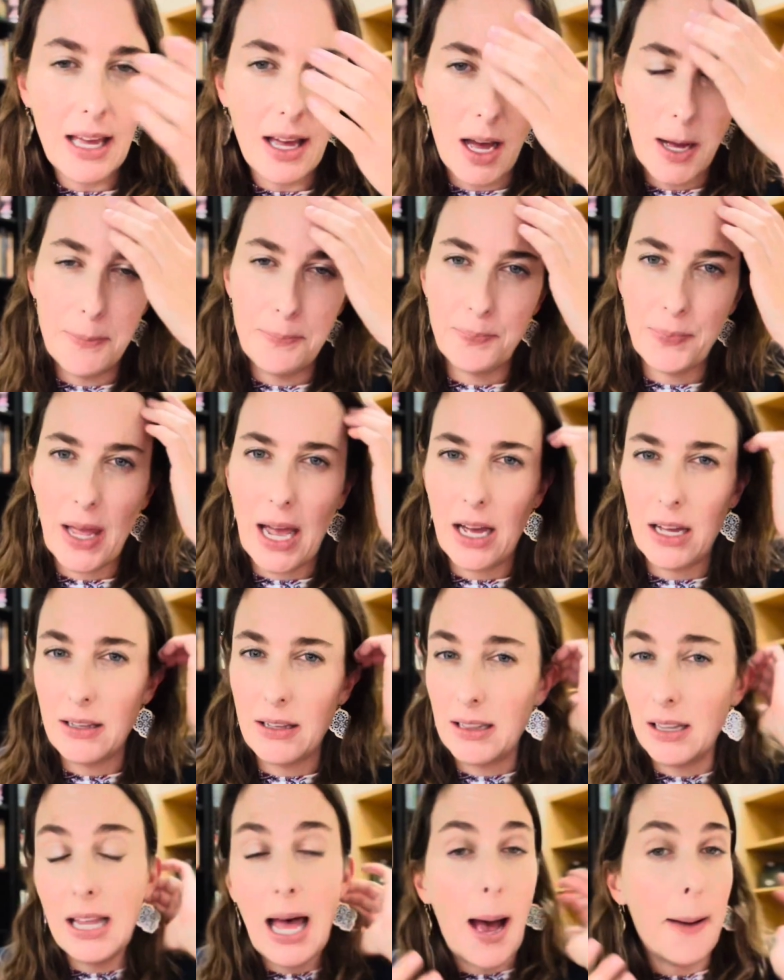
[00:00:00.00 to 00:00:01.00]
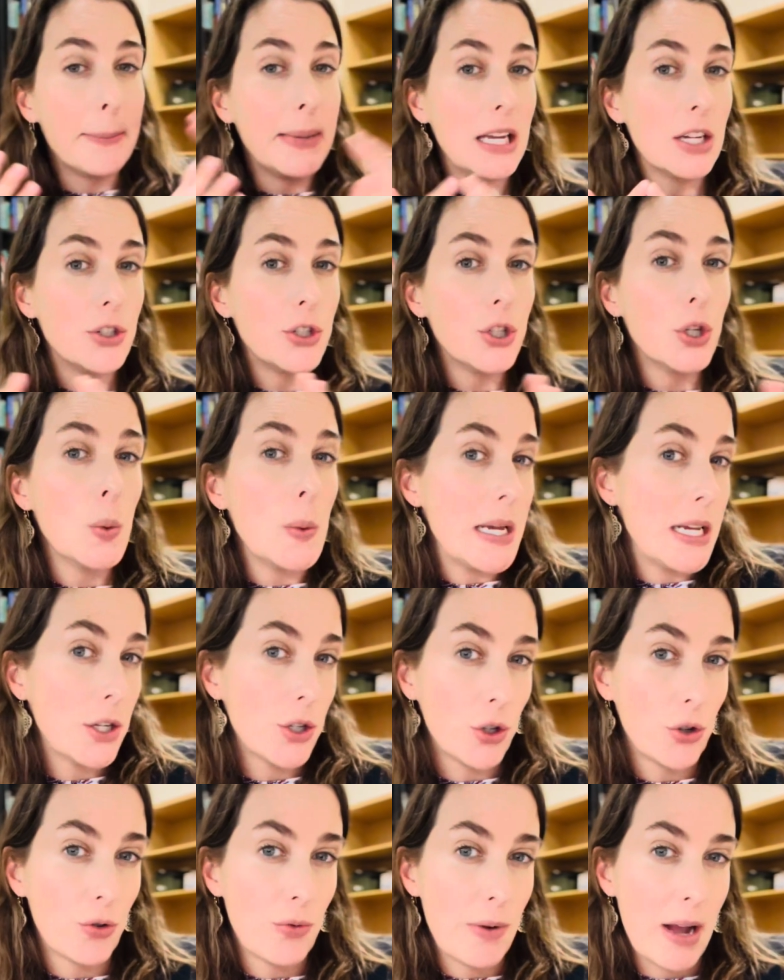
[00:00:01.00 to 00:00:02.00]
Allow me a 2-week
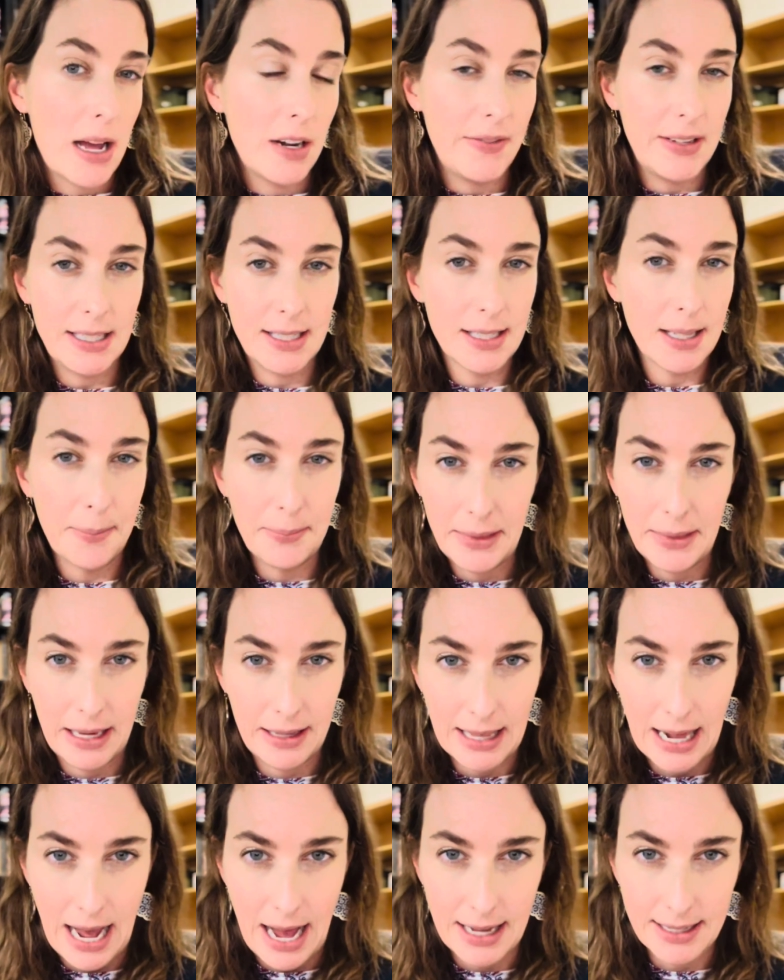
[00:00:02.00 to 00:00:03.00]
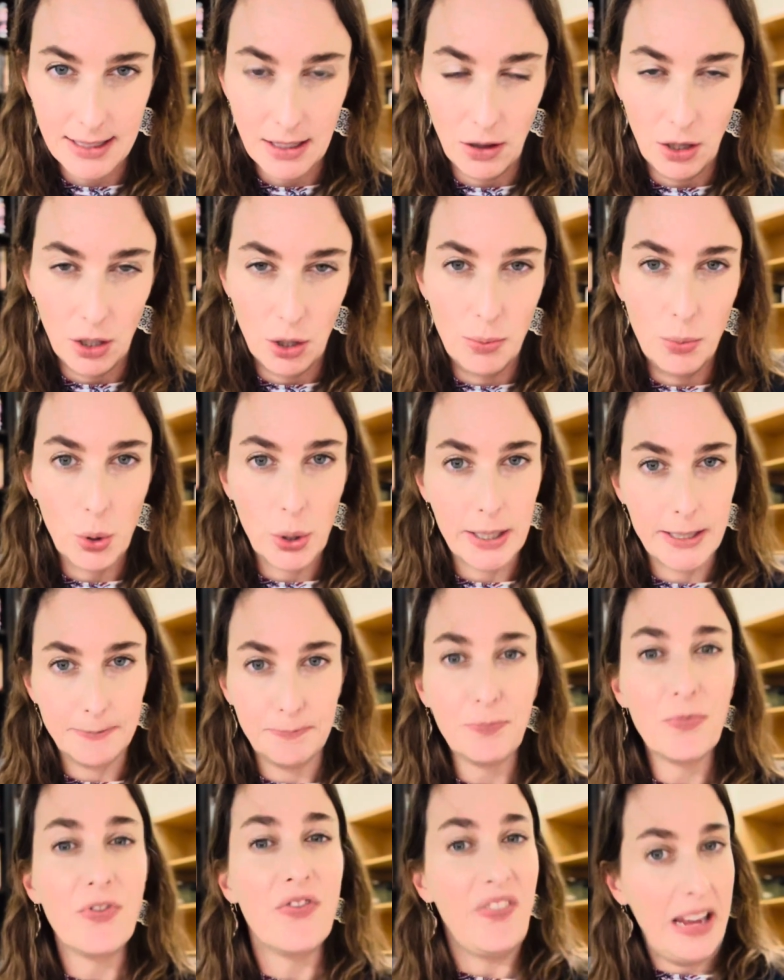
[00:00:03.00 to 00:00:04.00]
turnaround if it's something that has a little more
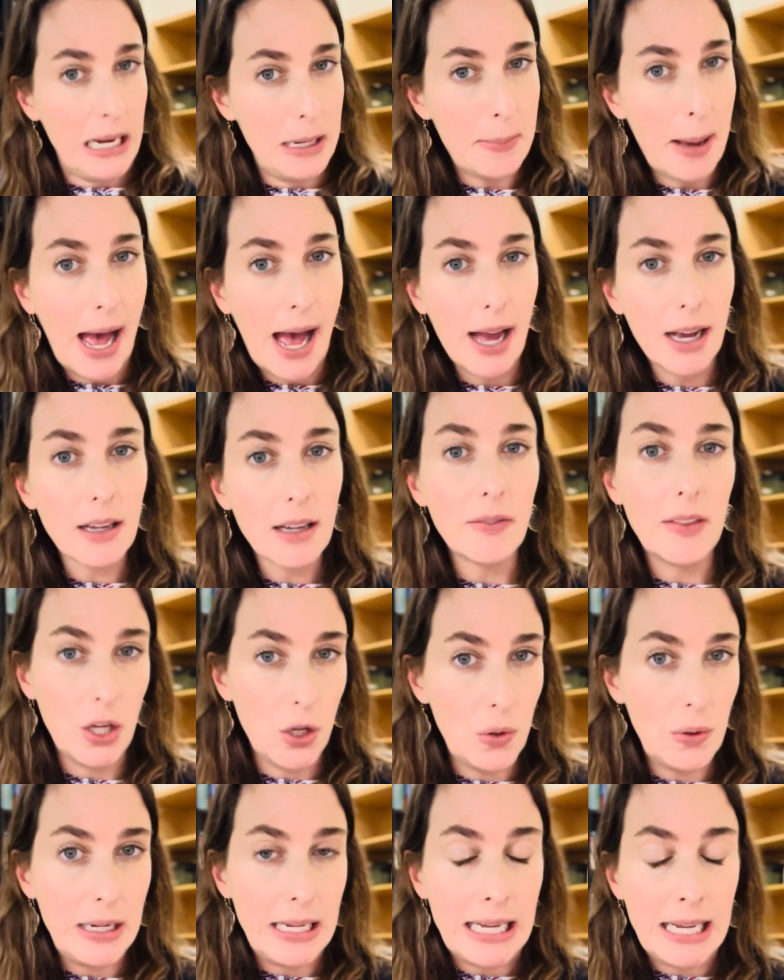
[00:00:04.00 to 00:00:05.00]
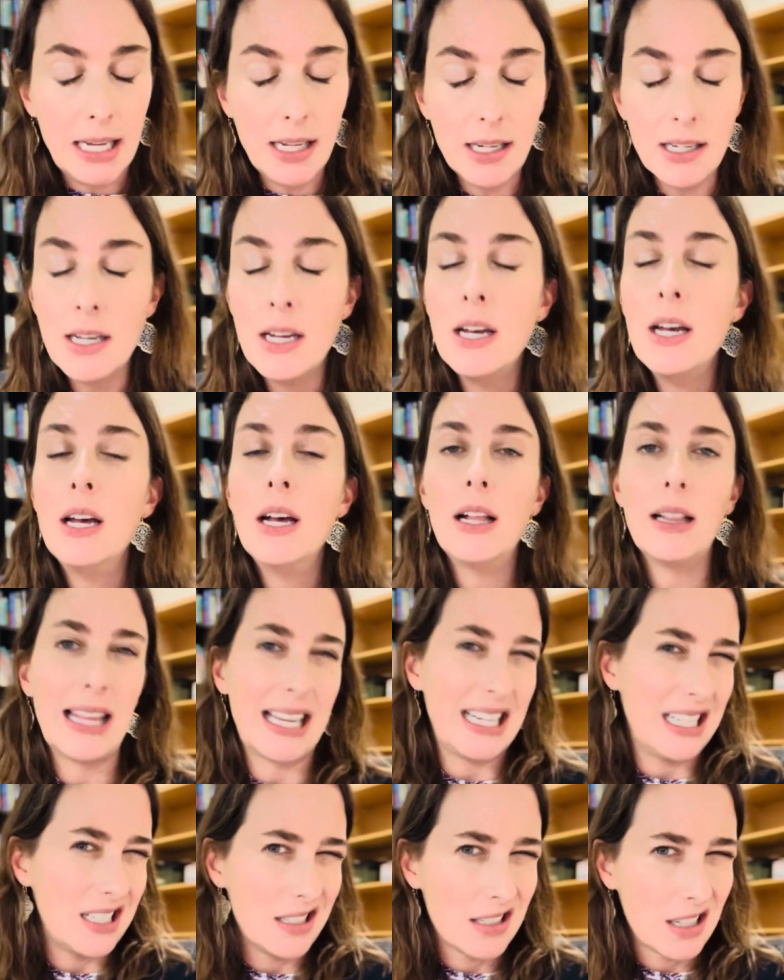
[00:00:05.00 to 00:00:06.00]
feedback that you need,
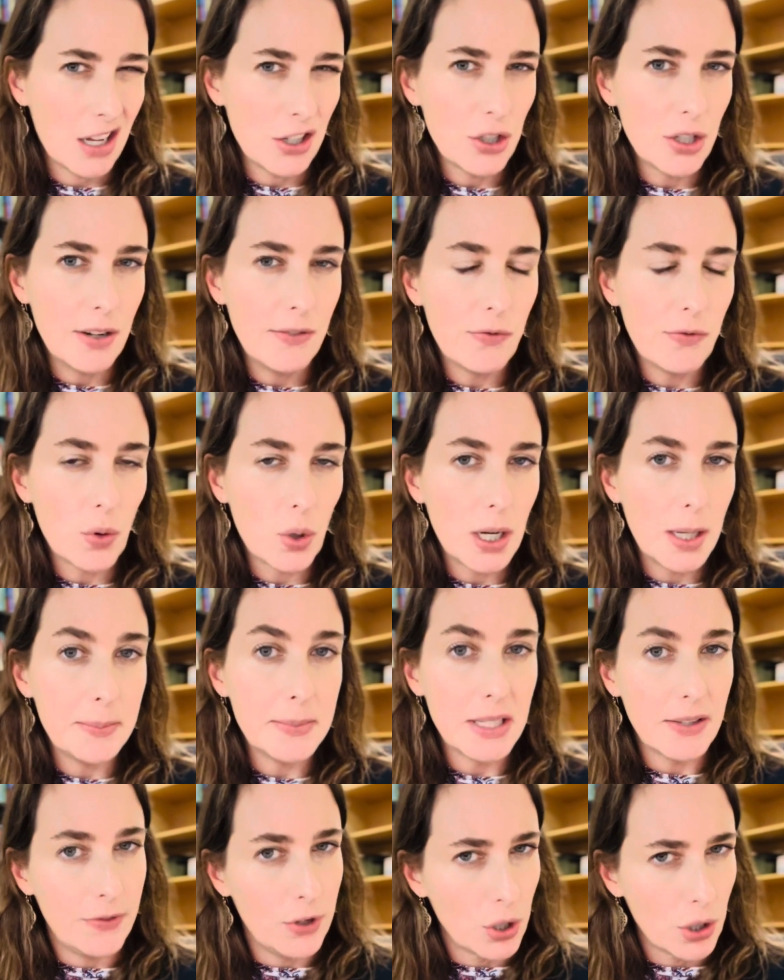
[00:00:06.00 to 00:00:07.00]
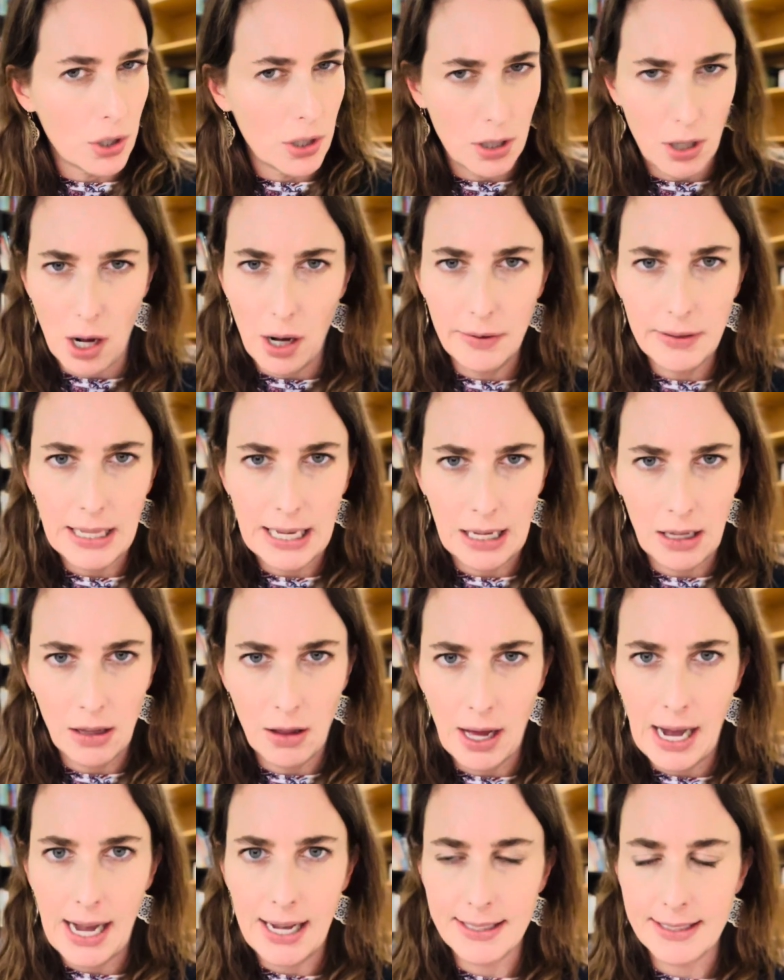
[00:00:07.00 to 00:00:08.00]
like discussion forums if you're in an online
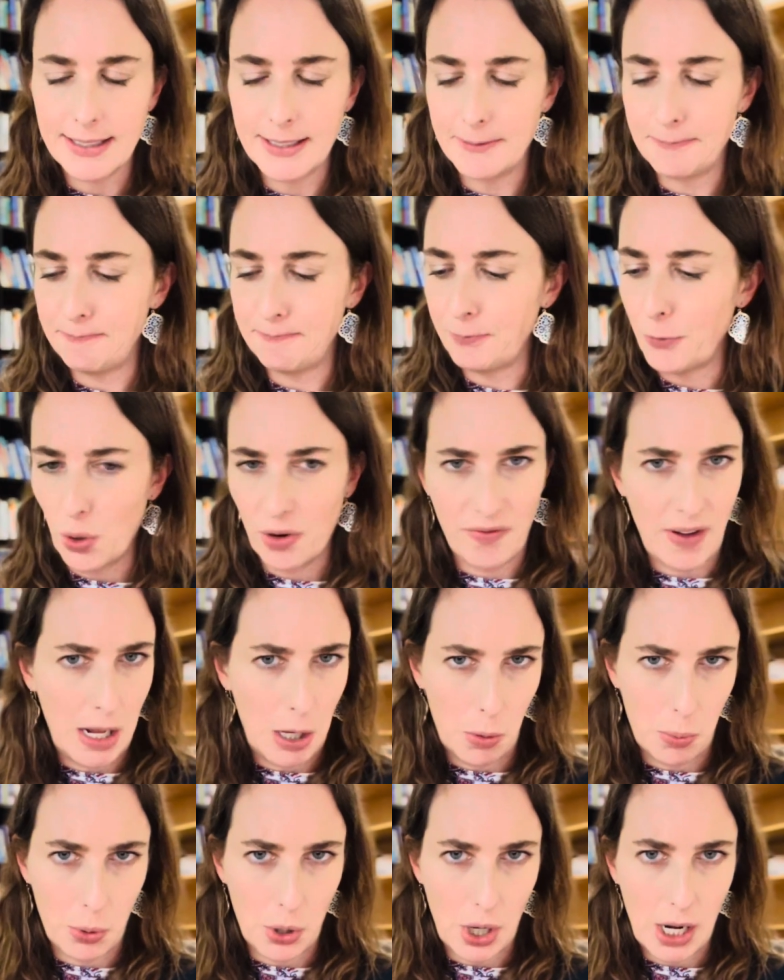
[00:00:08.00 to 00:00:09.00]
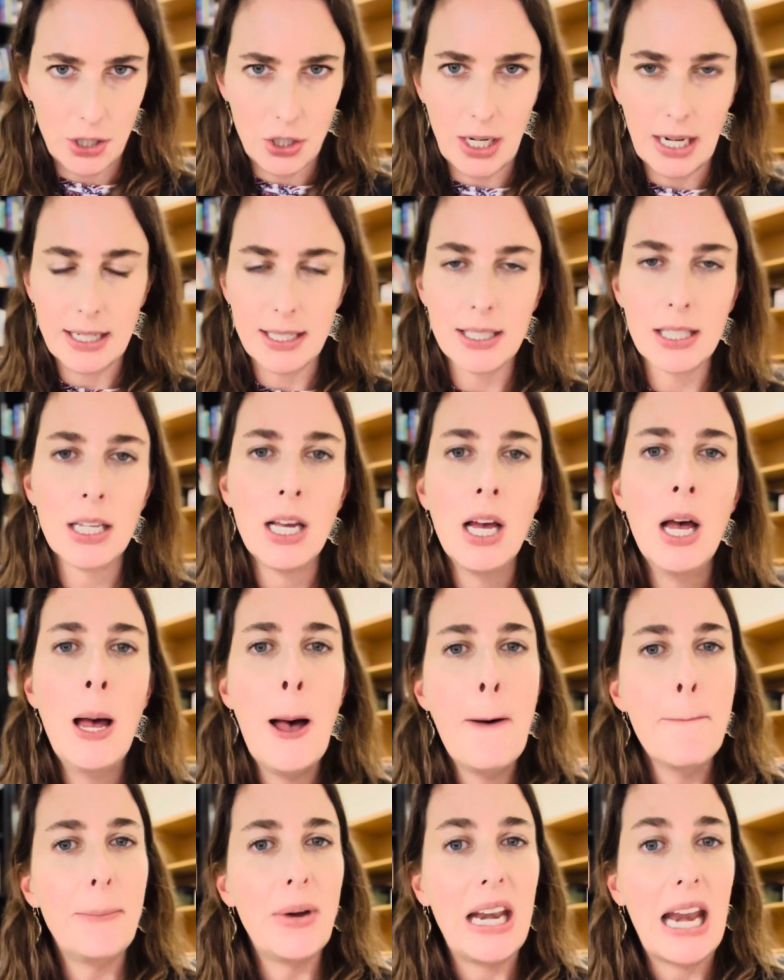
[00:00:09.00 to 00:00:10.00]
class or final projects,
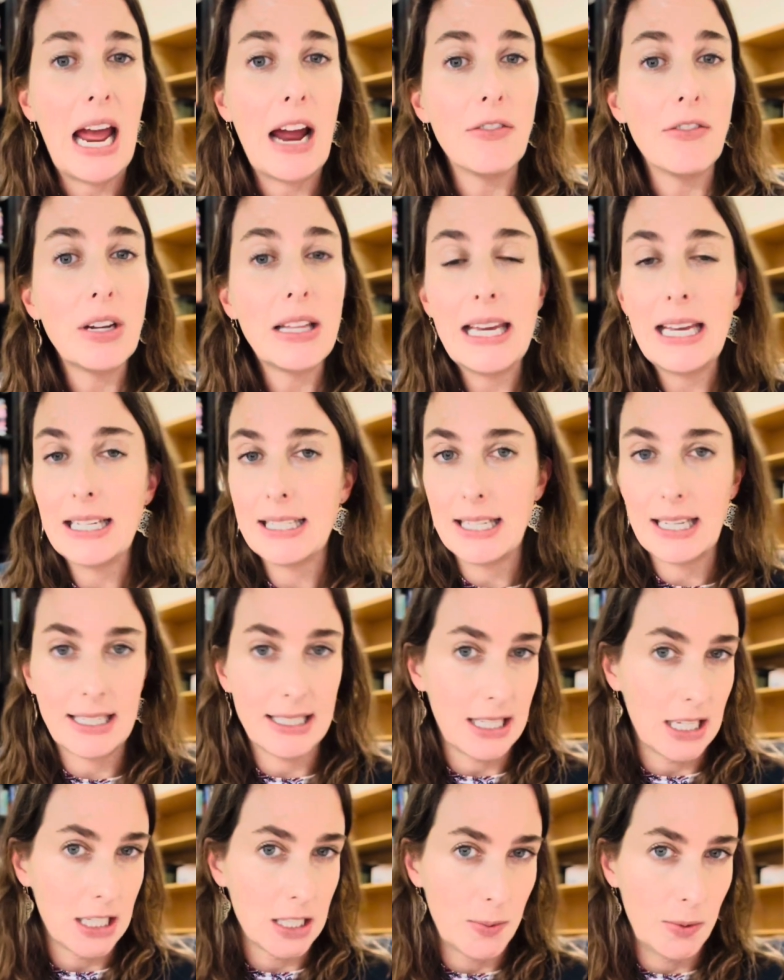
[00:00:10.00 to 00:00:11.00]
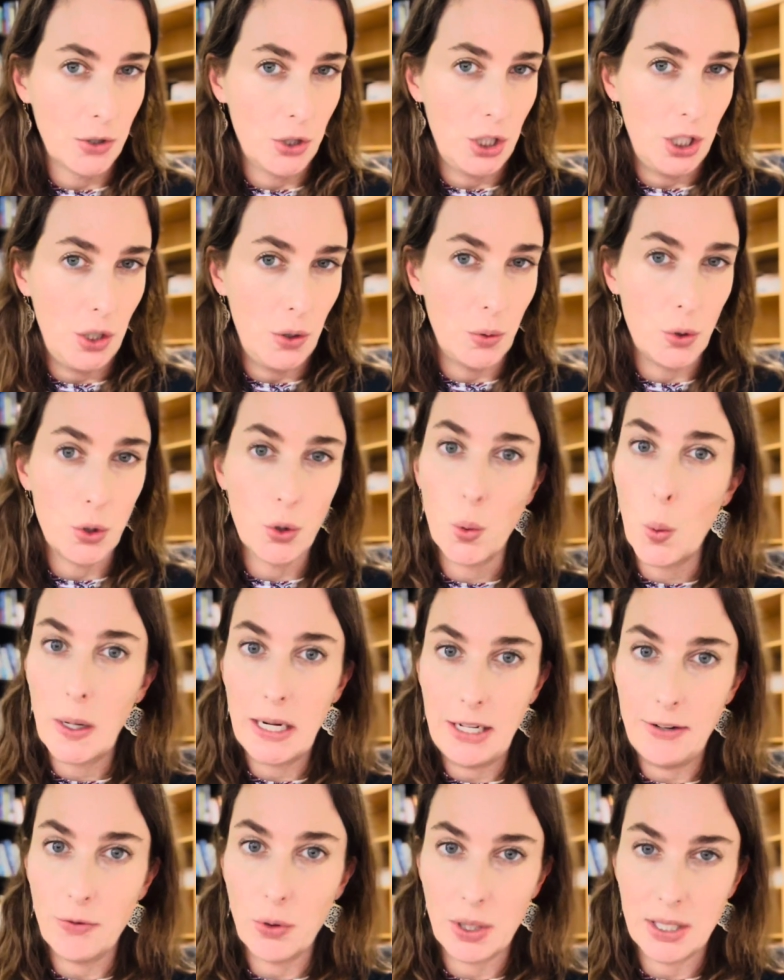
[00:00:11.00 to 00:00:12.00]
but everything is accessible to you
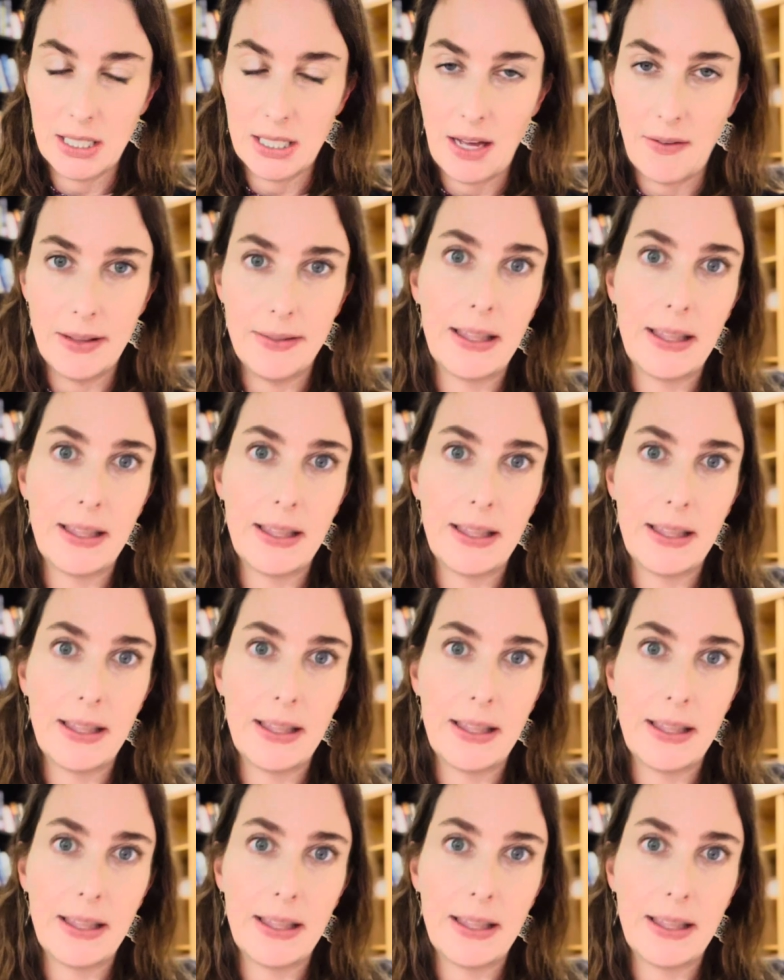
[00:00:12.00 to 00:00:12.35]
24/7.